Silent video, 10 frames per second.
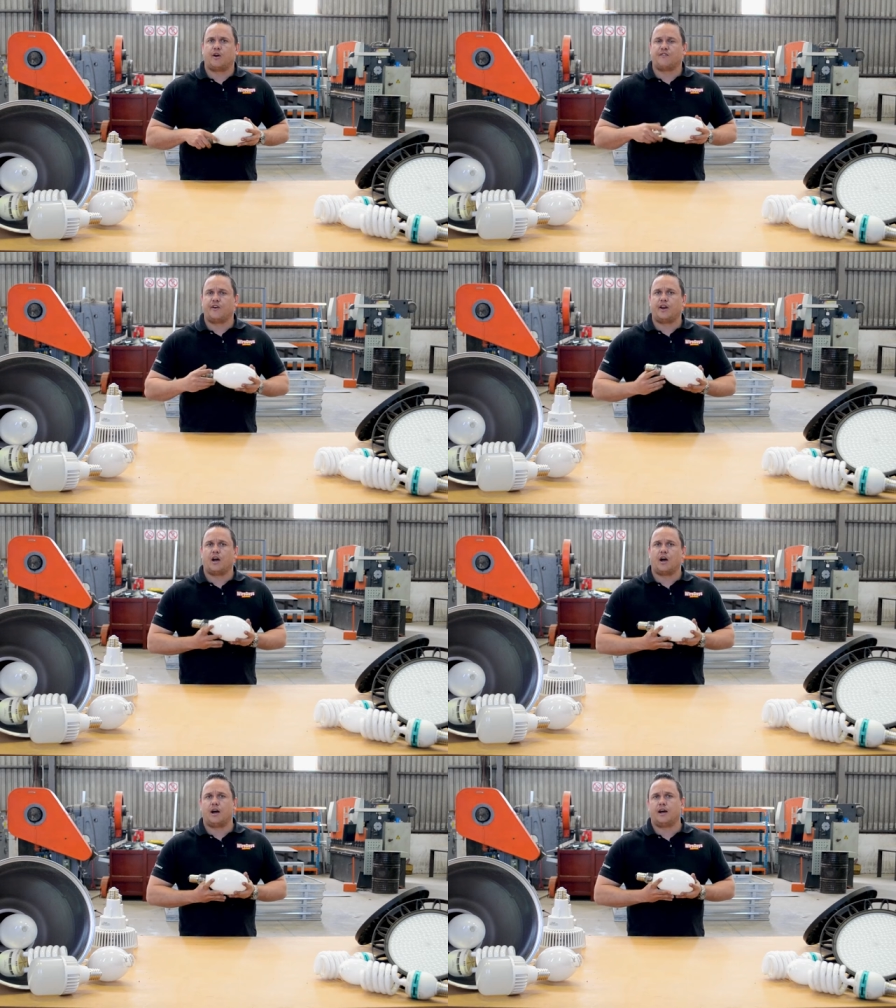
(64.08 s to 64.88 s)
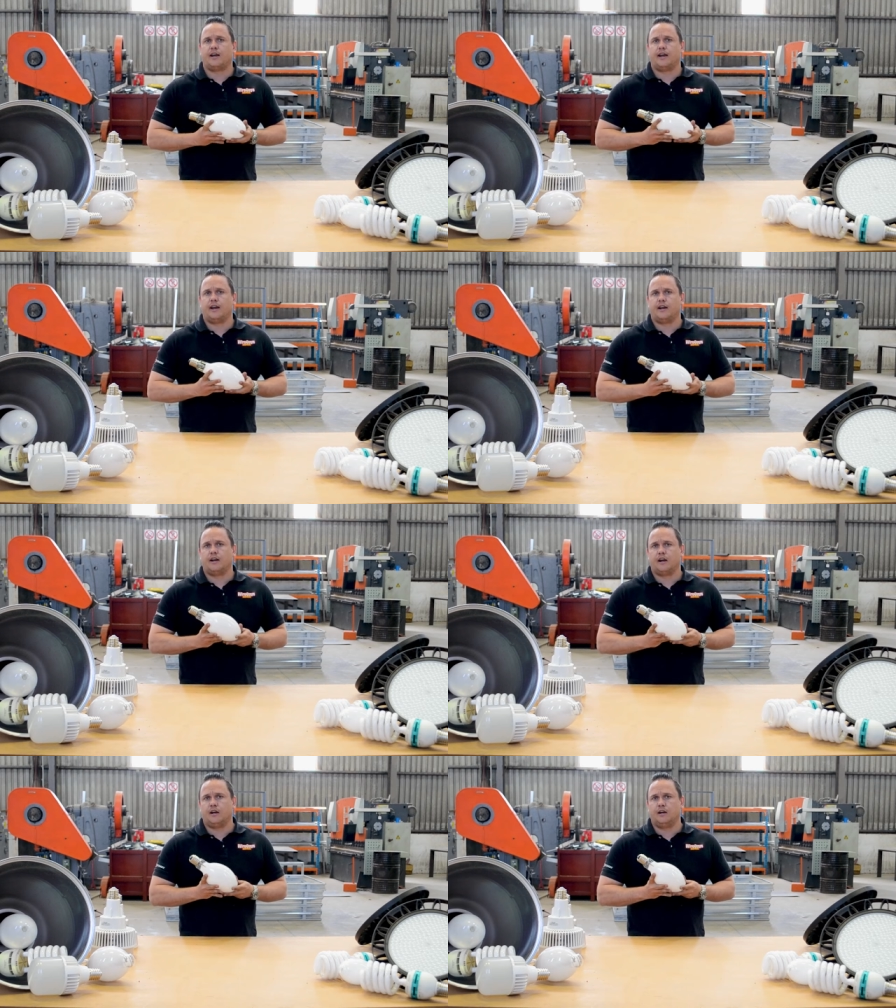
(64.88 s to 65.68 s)
are very high
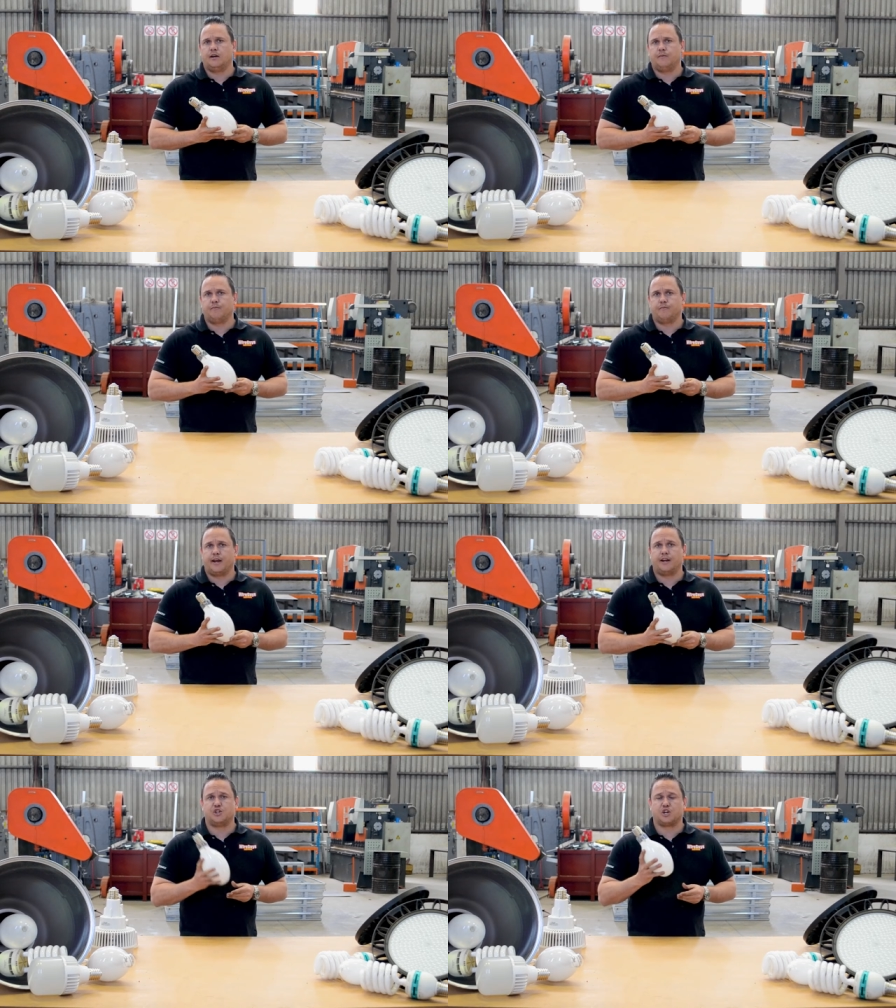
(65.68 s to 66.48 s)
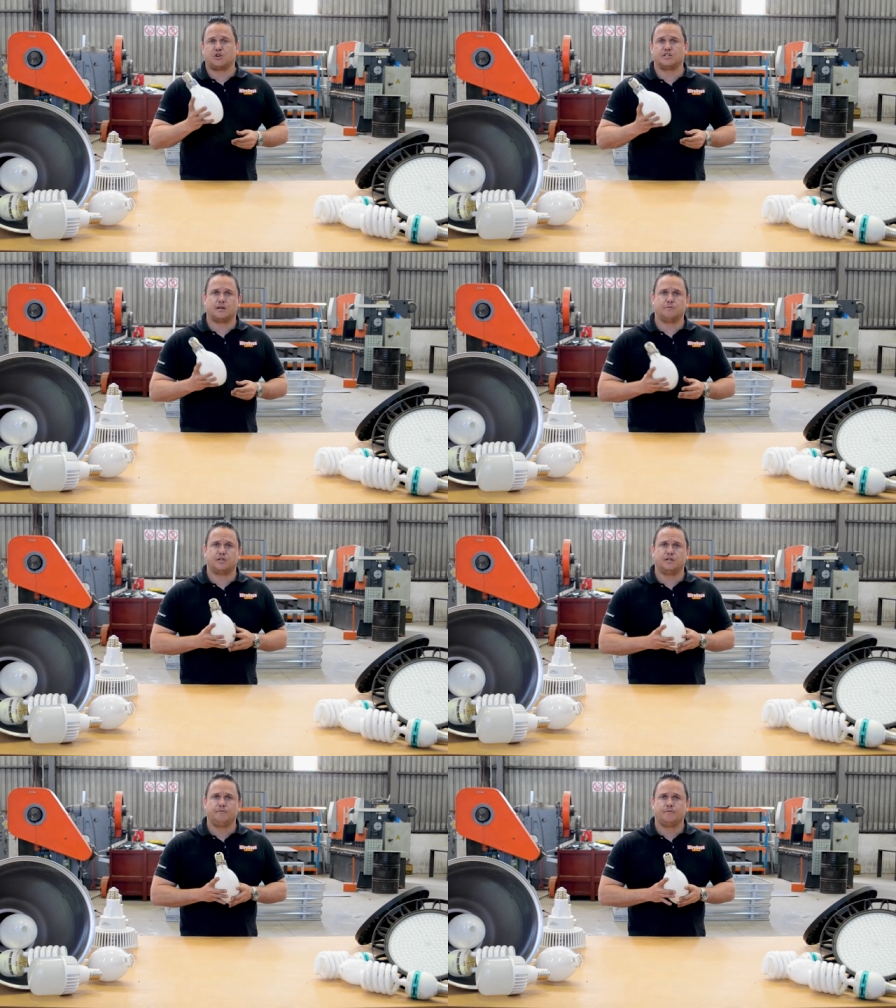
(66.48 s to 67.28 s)
in energy
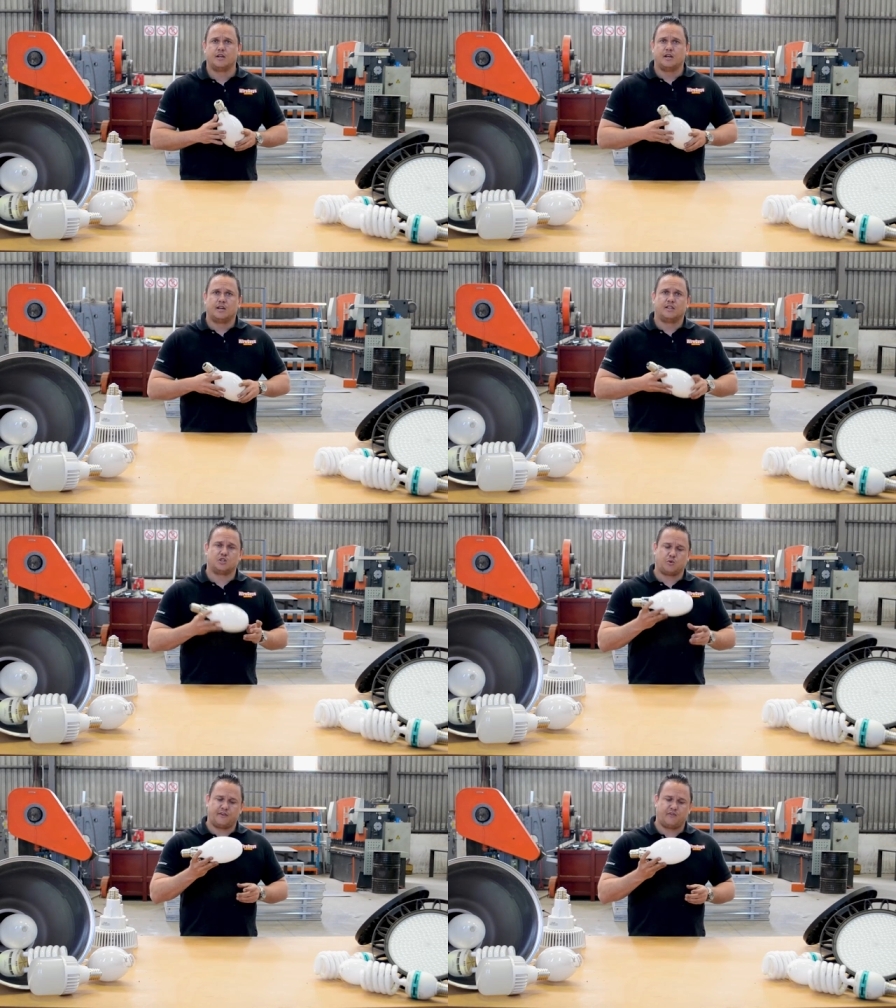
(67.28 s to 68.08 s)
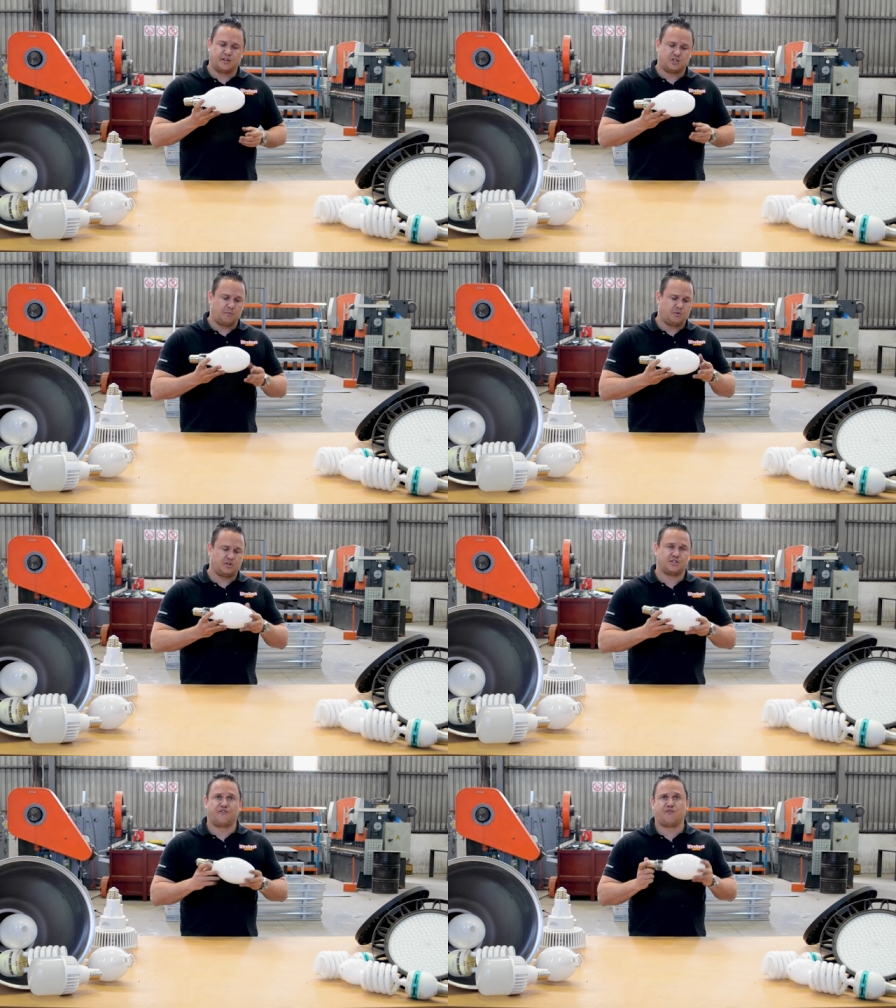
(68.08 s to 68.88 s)
consumption. This one, for example,
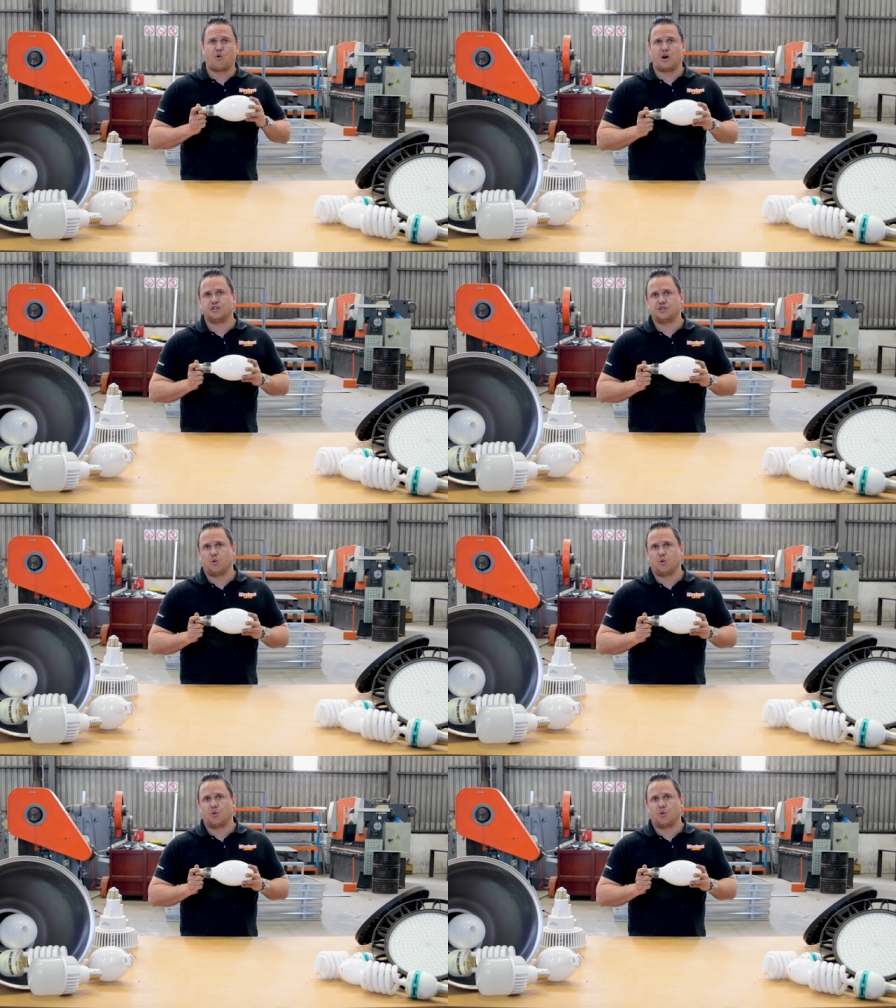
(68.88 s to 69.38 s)
is a 400